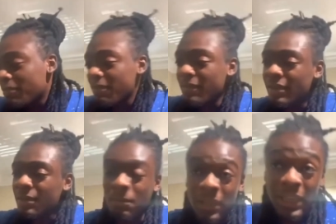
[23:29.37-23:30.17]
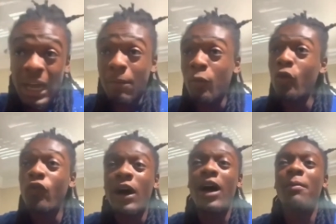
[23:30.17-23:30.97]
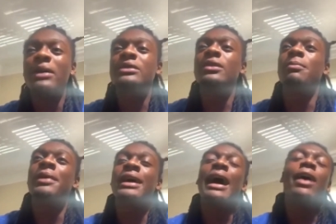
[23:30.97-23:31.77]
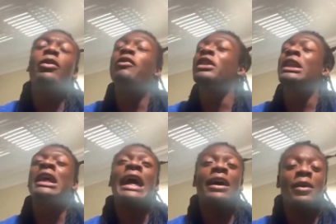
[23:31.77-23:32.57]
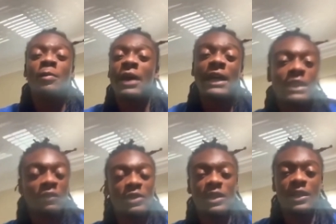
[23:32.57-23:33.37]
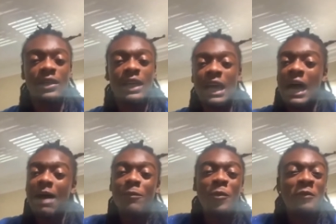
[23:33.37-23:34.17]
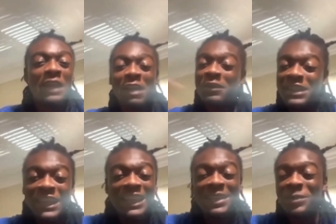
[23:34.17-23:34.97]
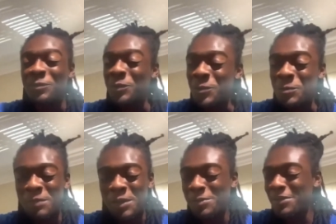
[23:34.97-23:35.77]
Man, I move all my stuff. Man, I don't even think I unpacked everything. I moved everything in the room, bro.